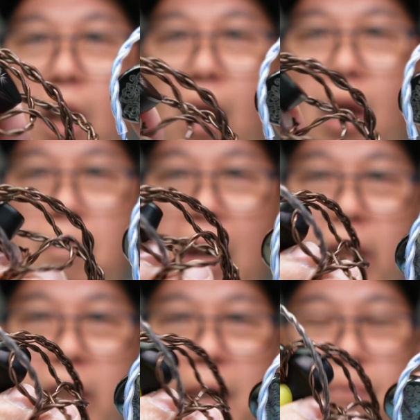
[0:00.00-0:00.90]

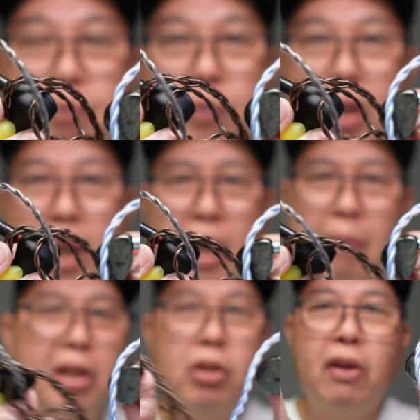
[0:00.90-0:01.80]
melody. Okay, I
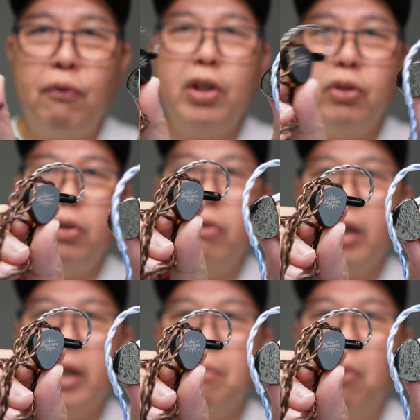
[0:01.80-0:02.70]
mean different
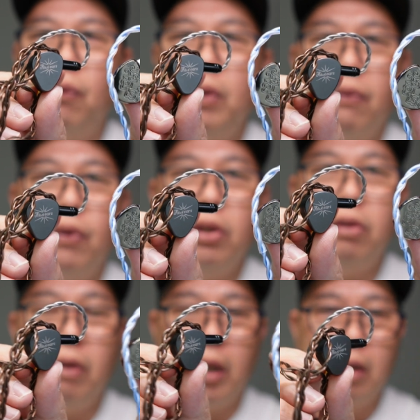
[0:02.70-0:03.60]
tuning, they are both different
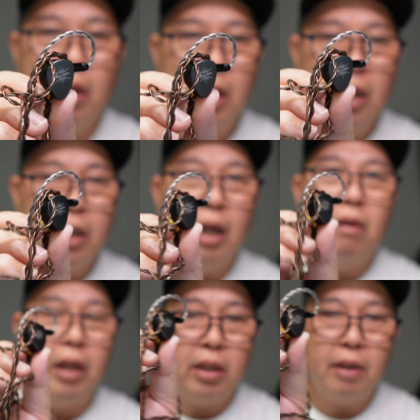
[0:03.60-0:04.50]
tuning.
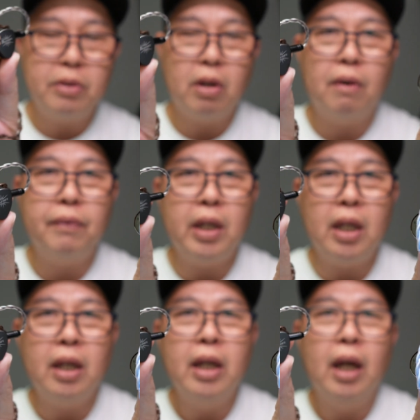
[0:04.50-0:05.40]
Now in terms of
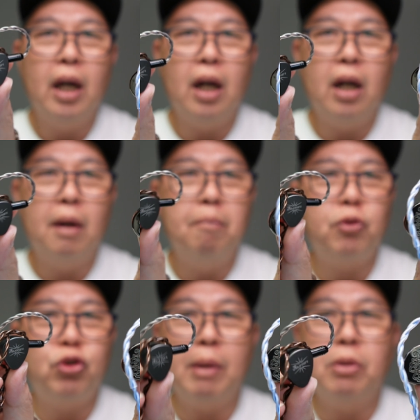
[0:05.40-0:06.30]
the
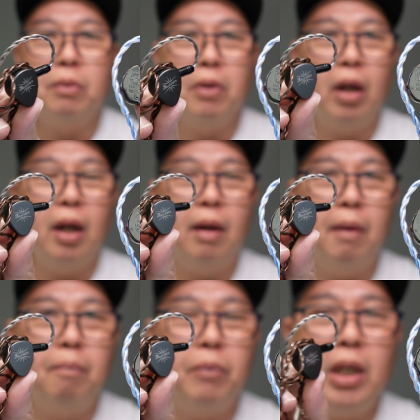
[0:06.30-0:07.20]
treble,
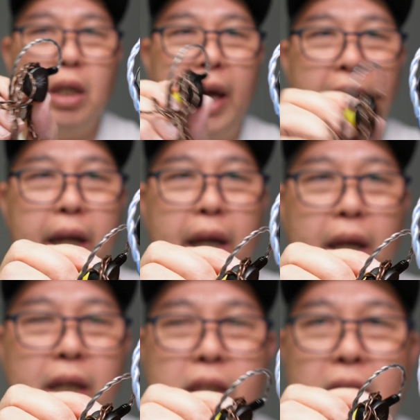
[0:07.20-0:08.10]
the
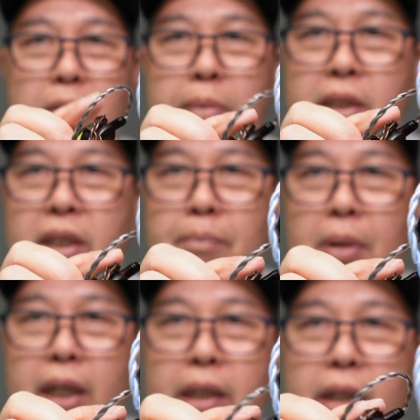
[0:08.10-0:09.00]
Heyday is a little bit
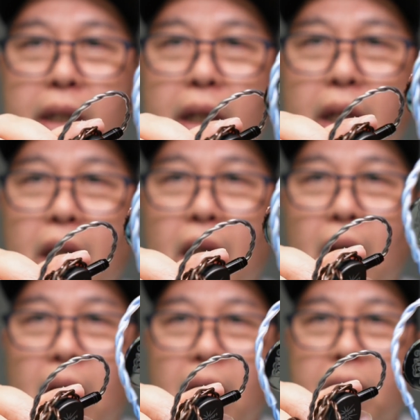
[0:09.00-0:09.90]
sibilant,
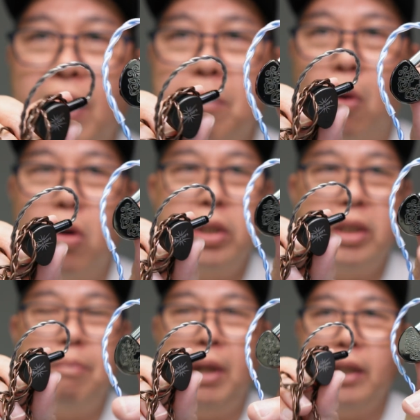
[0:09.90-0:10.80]
in fact more
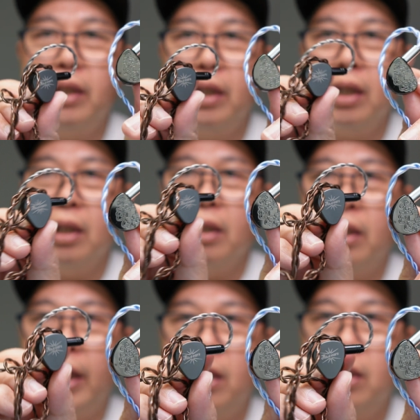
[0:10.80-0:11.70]
sibilant
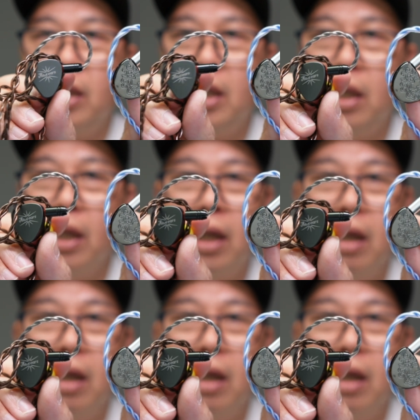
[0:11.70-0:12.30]
than the